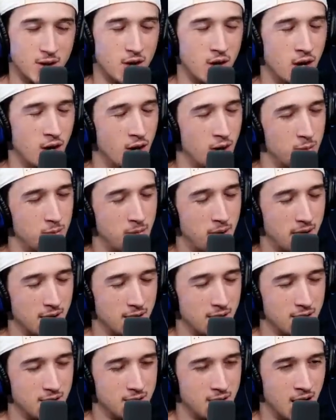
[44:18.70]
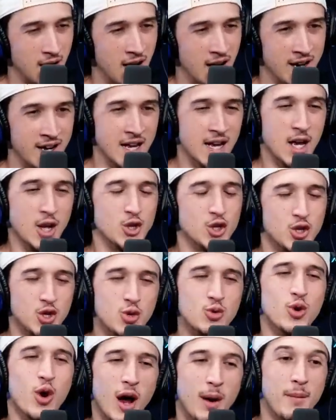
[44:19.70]
Oh, my God. Just,
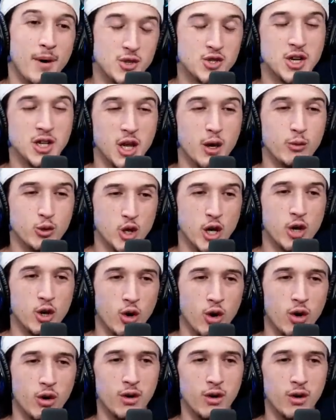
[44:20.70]
you know how much I love J. Cole.